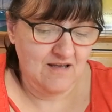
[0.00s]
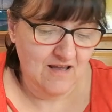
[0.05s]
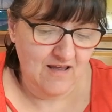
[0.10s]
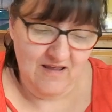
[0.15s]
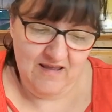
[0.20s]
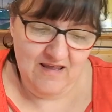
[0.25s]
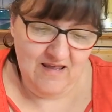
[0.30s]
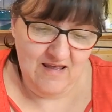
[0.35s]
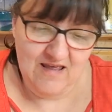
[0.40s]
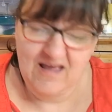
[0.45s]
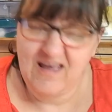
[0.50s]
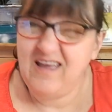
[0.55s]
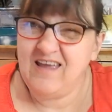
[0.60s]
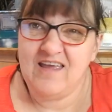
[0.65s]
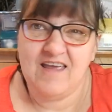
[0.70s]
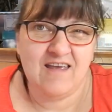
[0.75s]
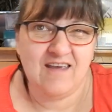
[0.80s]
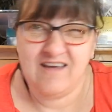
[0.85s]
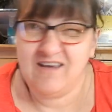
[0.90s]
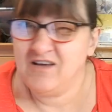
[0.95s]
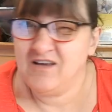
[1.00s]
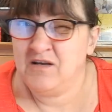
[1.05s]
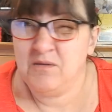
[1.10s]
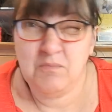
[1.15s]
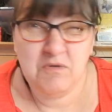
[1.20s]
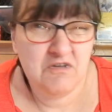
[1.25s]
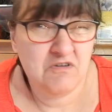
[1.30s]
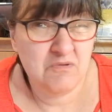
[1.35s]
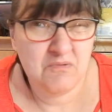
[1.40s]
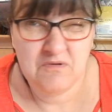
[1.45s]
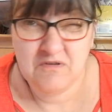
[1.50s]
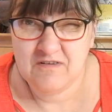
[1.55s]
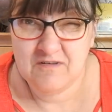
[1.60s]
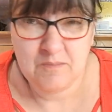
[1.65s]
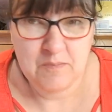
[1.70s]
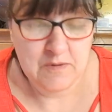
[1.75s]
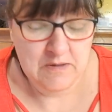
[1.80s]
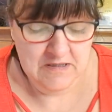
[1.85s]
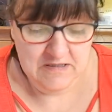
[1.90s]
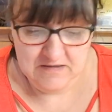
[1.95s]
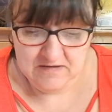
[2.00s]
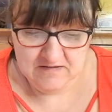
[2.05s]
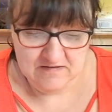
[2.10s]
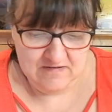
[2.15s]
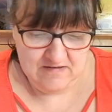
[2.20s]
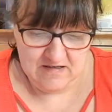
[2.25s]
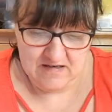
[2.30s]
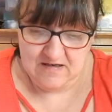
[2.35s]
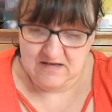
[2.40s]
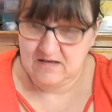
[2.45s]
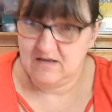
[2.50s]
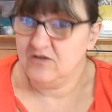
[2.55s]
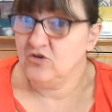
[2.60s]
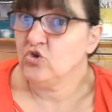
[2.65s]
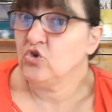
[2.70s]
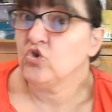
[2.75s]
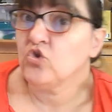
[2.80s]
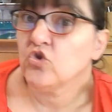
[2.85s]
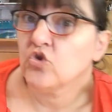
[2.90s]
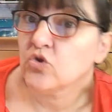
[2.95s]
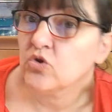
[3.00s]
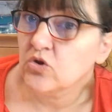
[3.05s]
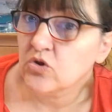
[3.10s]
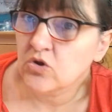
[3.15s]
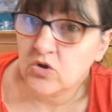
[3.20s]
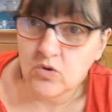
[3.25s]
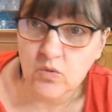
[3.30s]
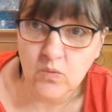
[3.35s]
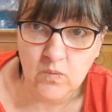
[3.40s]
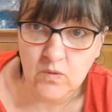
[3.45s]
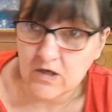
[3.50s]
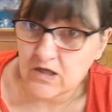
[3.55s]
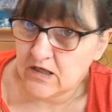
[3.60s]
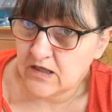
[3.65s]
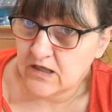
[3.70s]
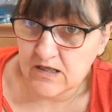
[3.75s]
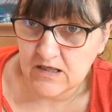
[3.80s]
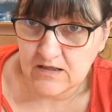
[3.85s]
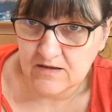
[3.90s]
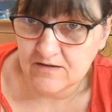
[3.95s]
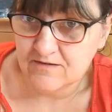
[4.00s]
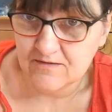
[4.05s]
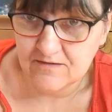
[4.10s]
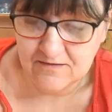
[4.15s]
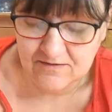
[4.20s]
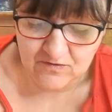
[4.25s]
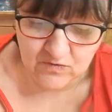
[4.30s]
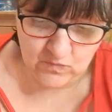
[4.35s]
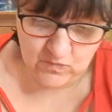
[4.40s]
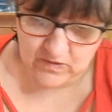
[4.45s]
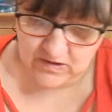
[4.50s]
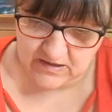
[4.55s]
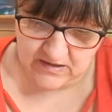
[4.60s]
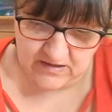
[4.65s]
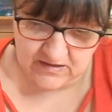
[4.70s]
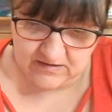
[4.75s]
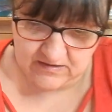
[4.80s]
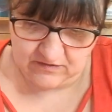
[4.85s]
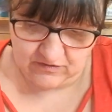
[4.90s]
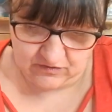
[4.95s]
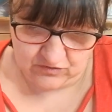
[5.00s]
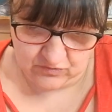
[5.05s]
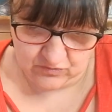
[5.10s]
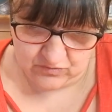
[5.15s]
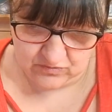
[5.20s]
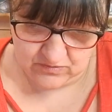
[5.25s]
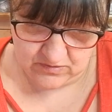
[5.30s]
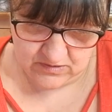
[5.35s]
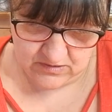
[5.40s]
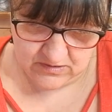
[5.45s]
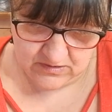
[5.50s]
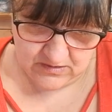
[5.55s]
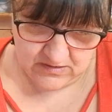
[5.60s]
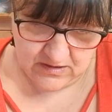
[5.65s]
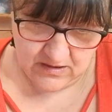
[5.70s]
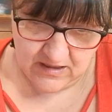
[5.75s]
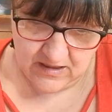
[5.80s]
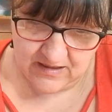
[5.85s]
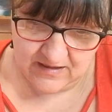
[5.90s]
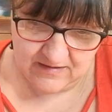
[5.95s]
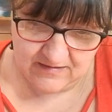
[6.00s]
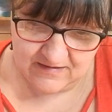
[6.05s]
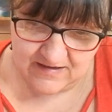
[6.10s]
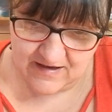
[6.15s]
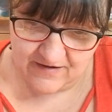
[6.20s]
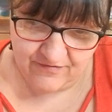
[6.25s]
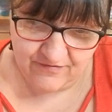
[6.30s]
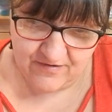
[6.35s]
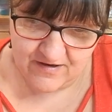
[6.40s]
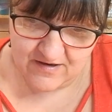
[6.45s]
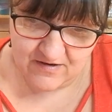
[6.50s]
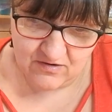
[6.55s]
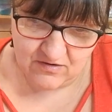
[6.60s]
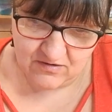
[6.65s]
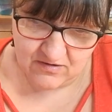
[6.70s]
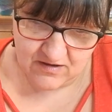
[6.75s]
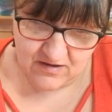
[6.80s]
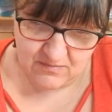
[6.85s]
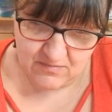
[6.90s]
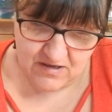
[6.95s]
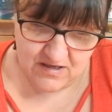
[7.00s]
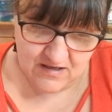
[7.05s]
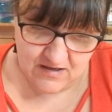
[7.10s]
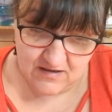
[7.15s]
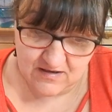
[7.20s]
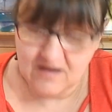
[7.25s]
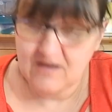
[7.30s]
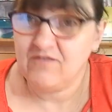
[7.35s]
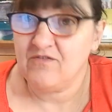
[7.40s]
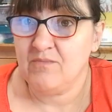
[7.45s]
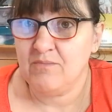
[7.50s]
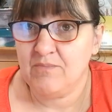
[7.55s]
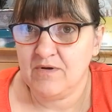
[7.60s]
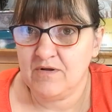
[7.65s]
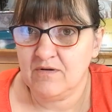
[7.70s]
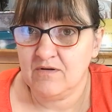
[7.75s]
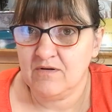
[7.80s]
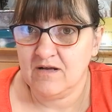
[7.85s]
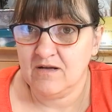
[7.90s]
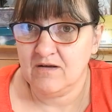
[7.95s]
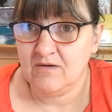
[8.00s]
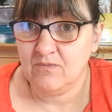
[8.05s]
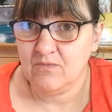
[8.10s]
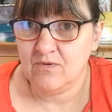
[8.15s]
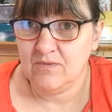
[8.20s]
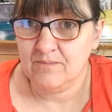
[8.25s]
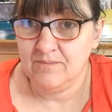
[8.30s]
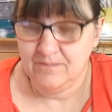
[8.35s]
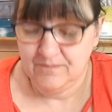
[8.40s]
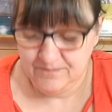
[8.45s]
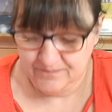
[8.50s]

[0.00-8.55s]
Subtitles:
I ain't gonna be doing spiders. I don't like it. I don't like it at all. And I'm definitely not gonna make a cover button later on.